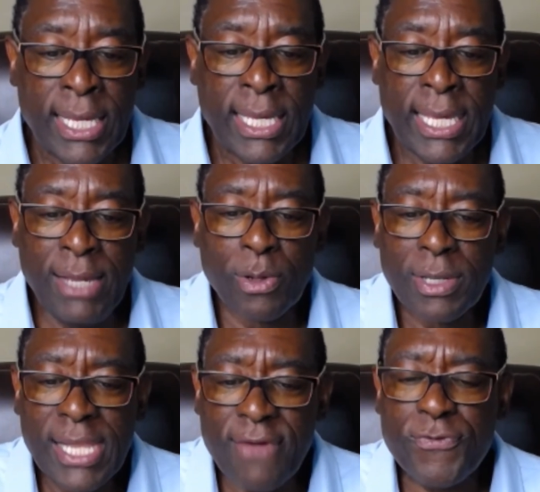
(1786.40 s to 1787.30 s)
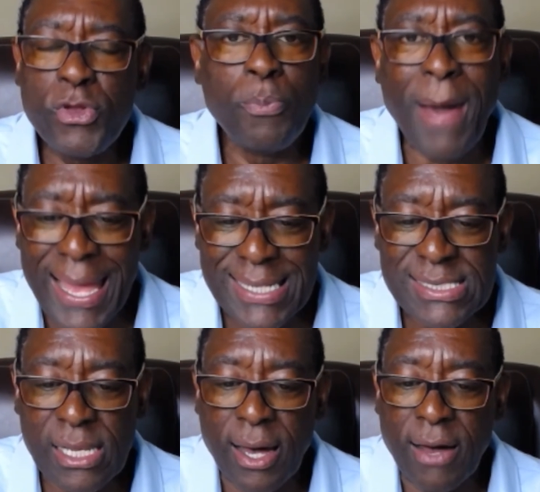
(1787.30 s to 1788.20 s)
He will lift you by his
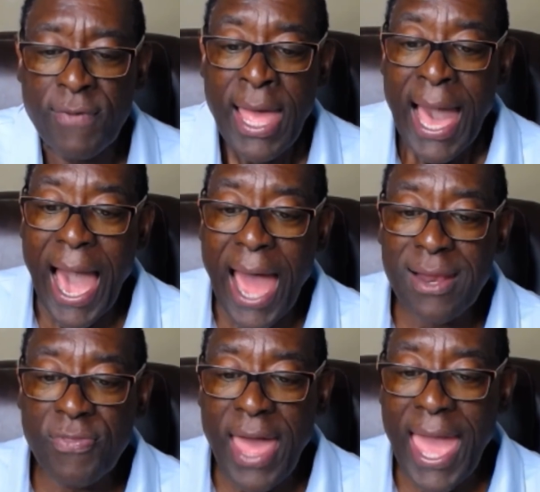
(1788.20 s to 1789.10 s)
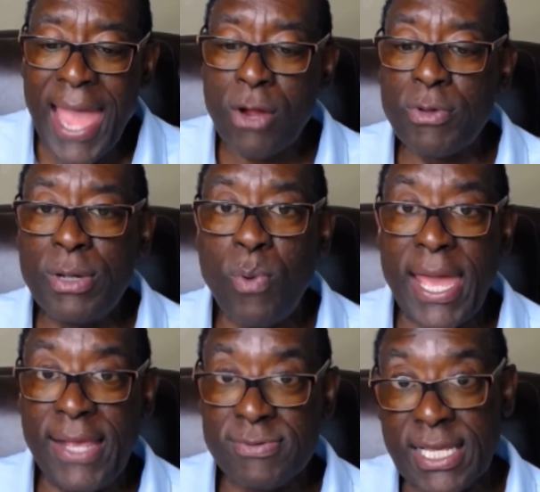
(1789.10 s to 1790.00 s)
love out of the angry
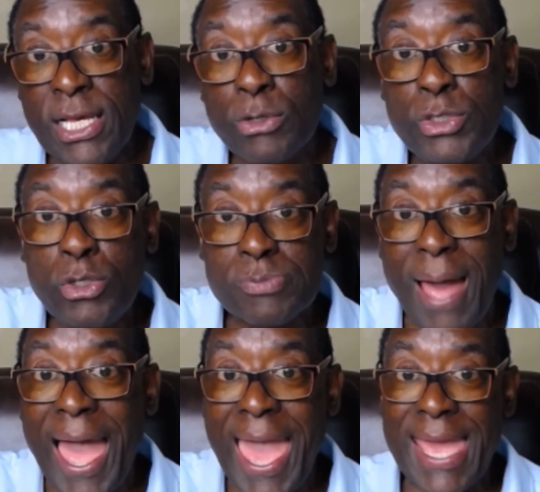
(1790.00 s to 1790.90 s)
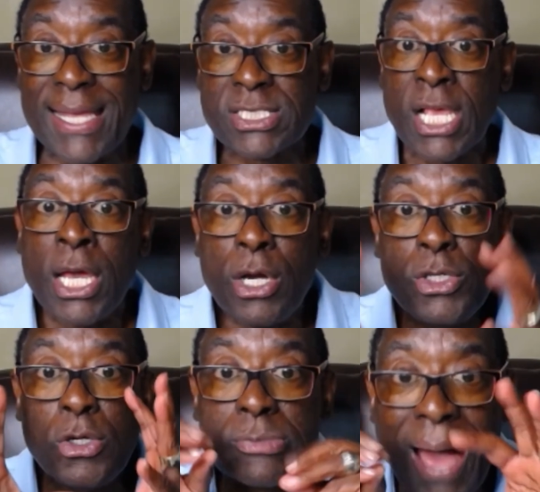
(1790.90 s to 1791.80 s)
waves. And he'll use my hands. He'll
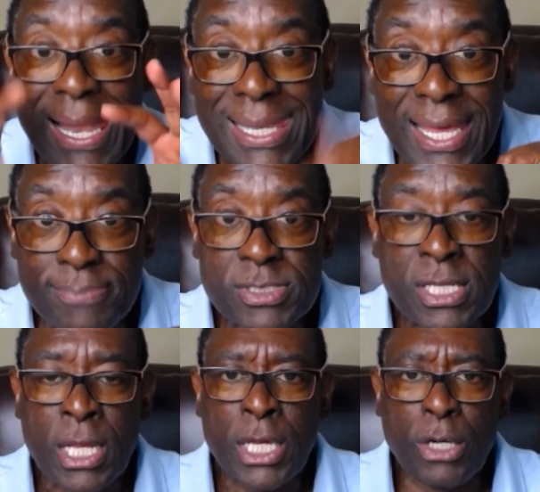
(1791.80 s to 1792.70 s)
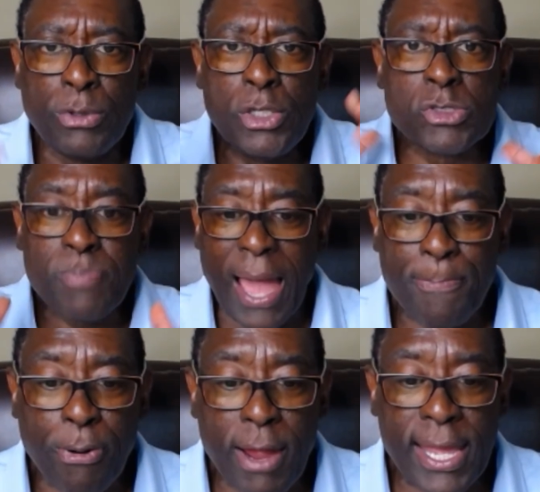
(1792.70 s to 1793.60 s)
use my lips. He'll use my
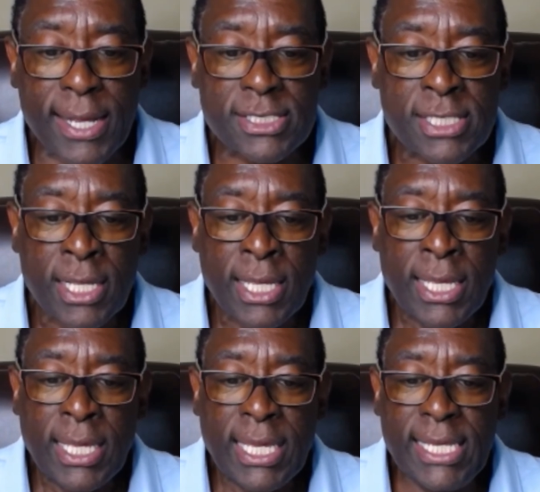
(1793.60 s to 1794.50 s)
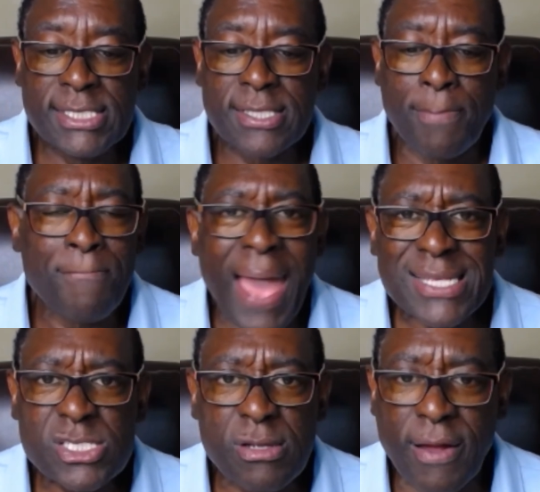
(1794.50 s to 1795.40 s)
prayers. He's the
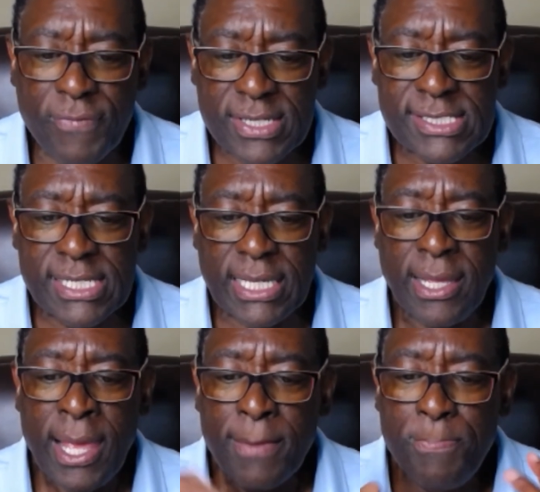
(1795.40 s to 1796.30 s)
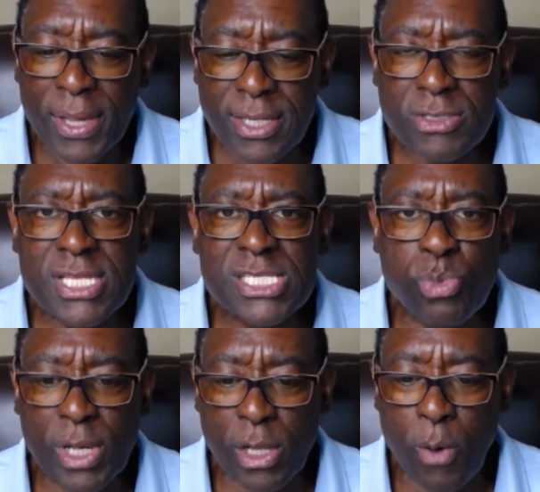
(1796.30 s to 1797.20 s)
master of the sea. billows his
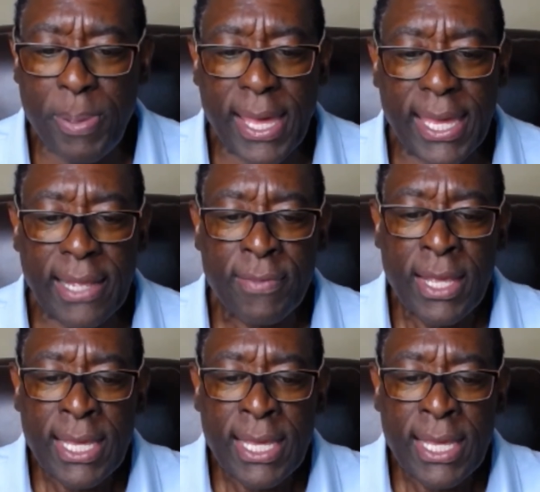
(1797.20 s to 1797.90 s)
will obey.